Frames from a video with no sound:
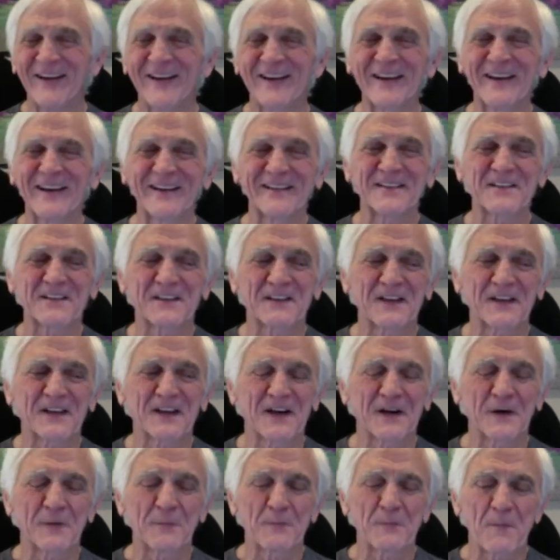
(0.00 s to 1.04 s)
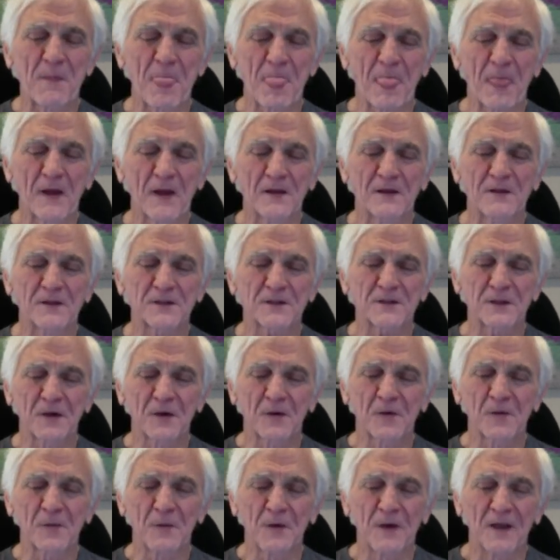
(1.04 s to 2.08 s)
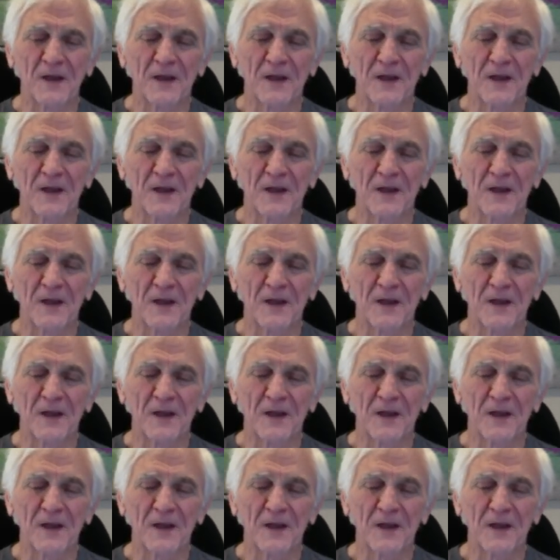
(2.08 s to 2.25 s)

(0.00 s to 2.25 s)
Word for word: And um, so